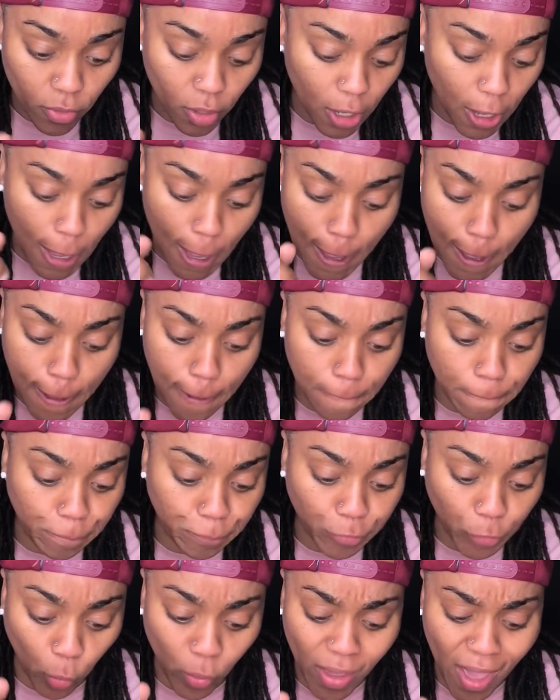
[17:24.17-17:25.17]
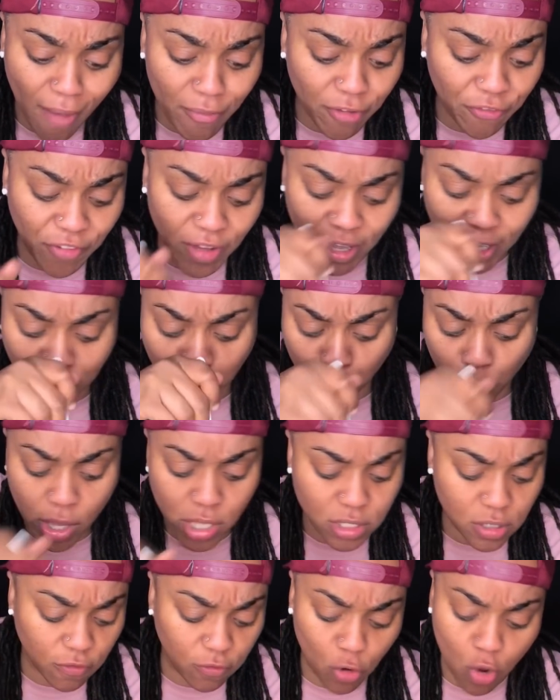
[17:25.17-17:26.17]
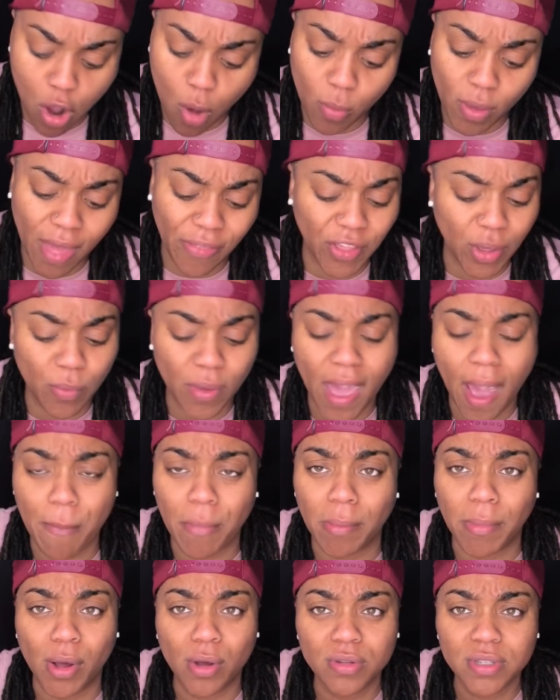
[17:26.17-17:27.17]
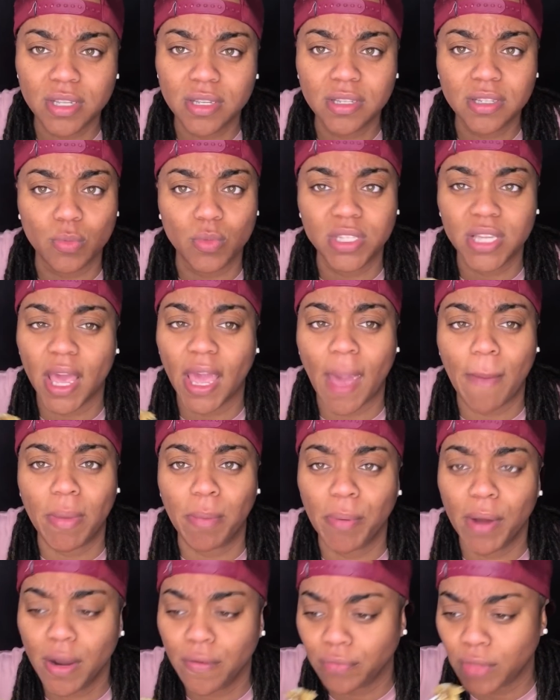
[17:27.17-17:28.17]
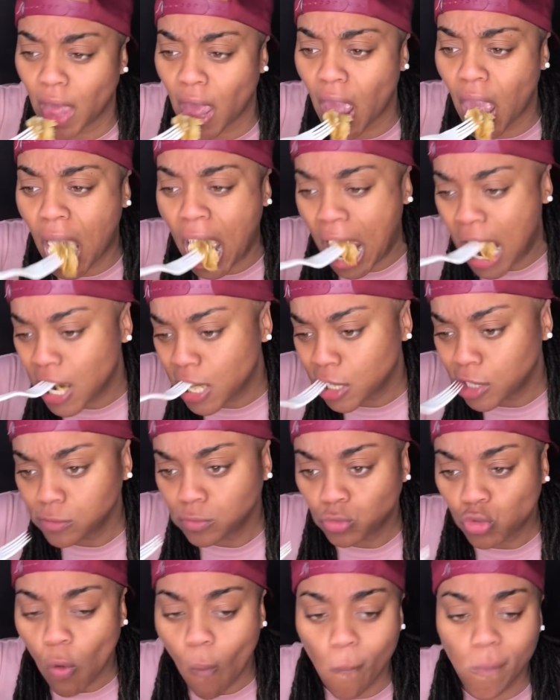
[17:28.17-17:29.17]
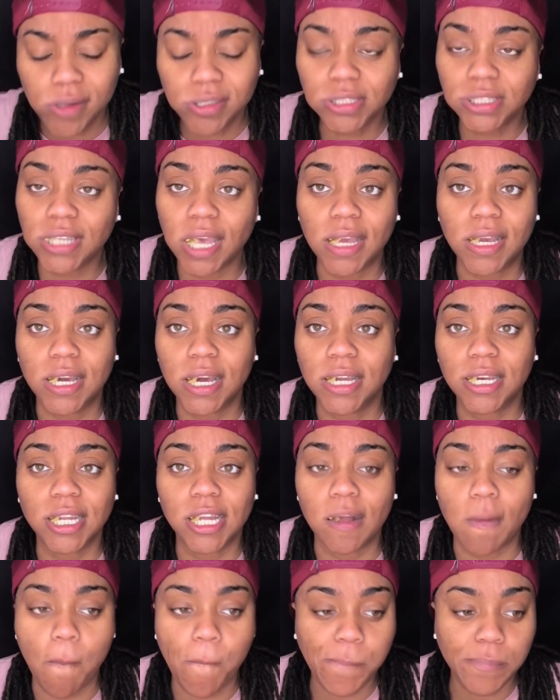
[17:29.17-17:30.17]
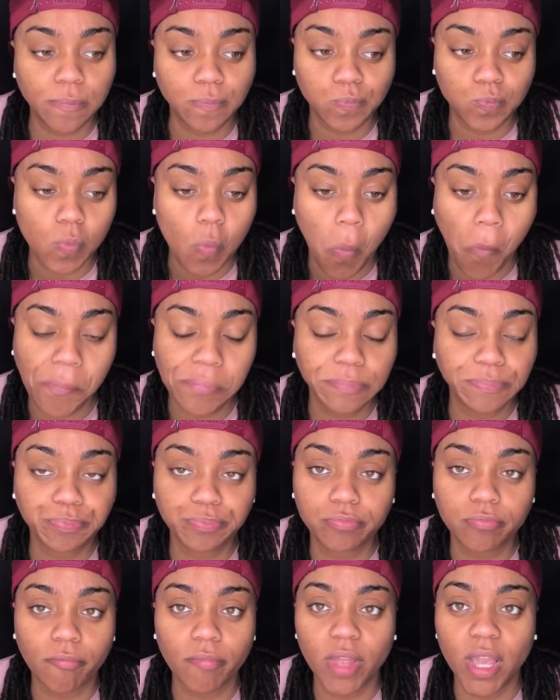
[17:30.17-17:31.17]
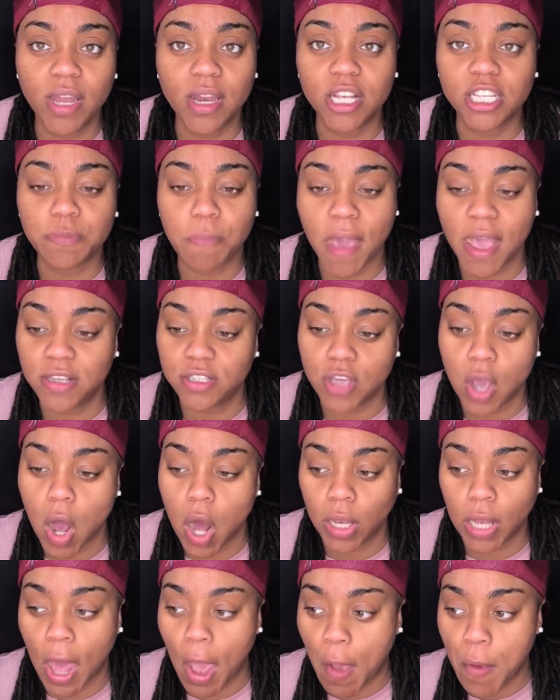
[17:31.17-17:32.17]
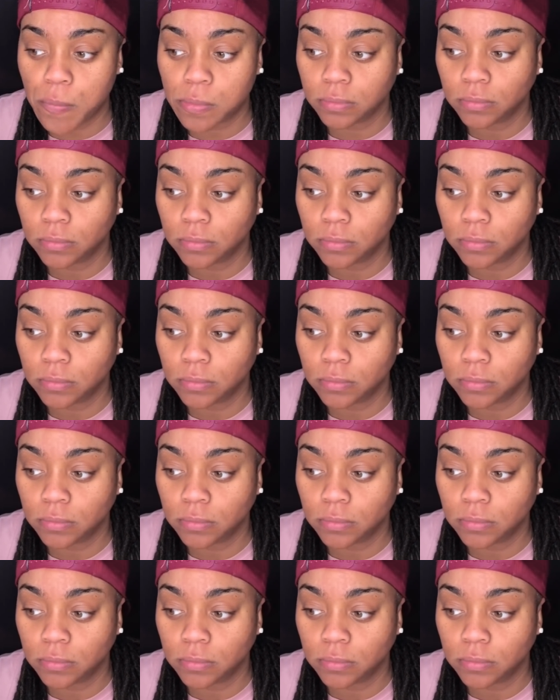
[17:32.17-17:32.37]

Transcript: And we having fun. Drinks are flowing. I think we have mimosas. We sang happy birthday. We're just like cutting up in this space, y'all. Like,